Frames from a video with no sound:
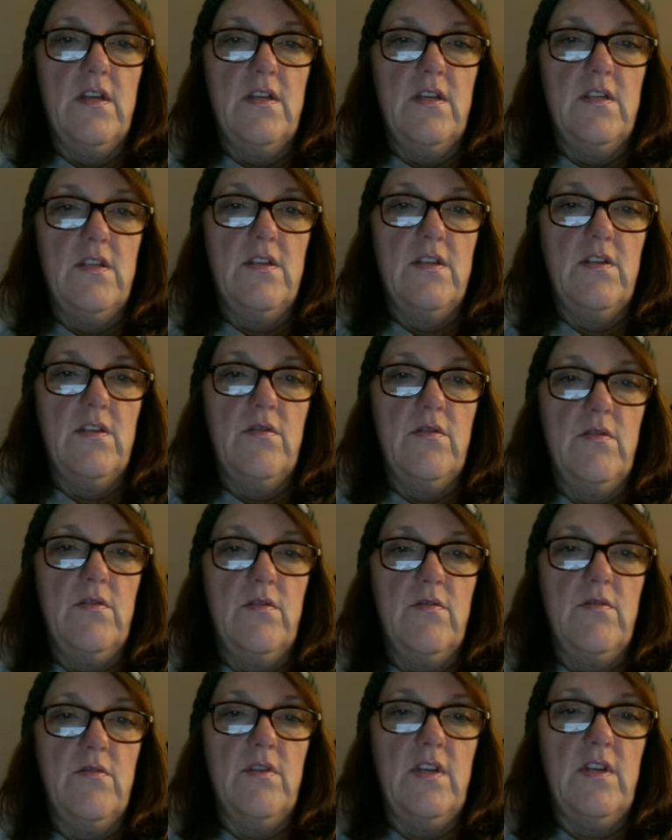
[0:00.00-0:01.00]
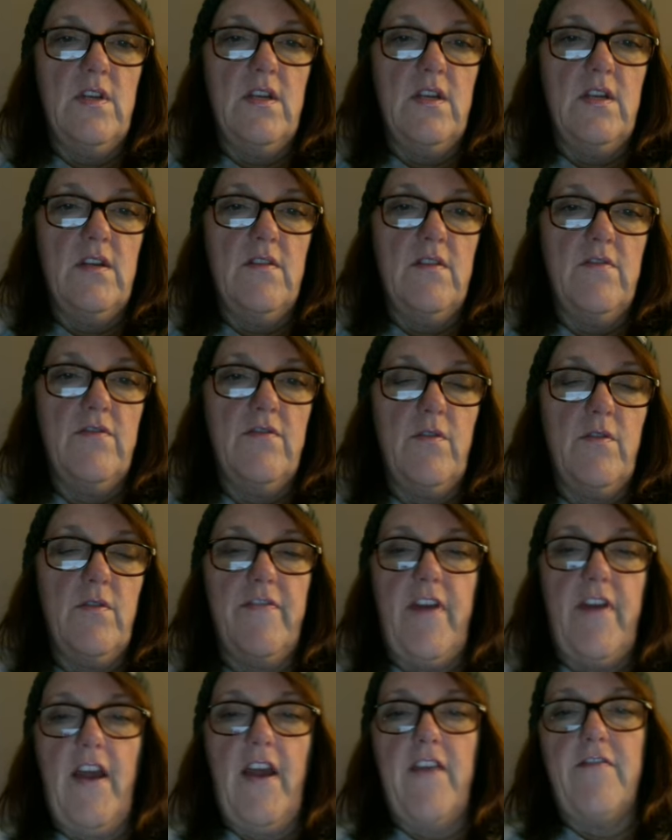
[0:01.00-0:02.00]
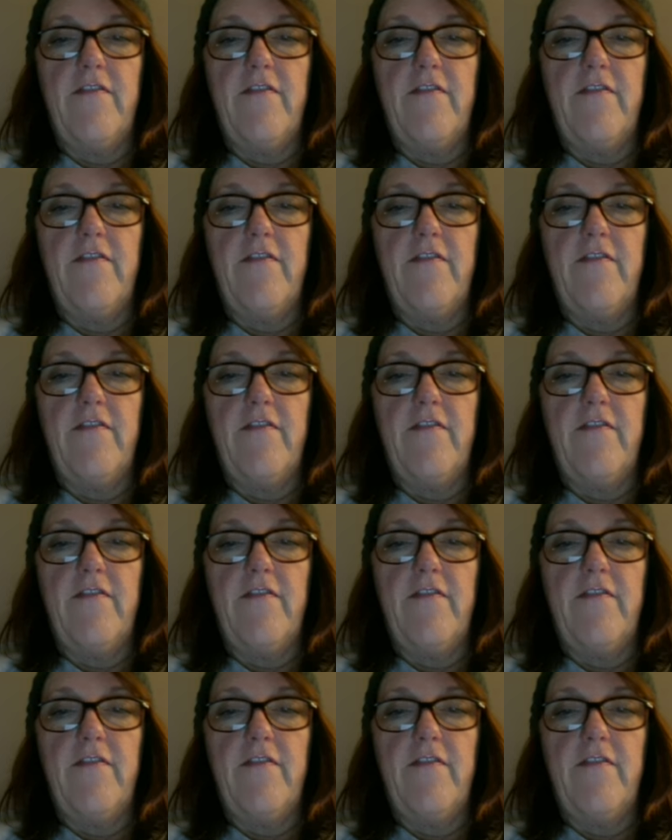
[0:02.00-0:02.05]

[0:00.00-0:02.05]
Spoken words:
2, 3, 4, 5.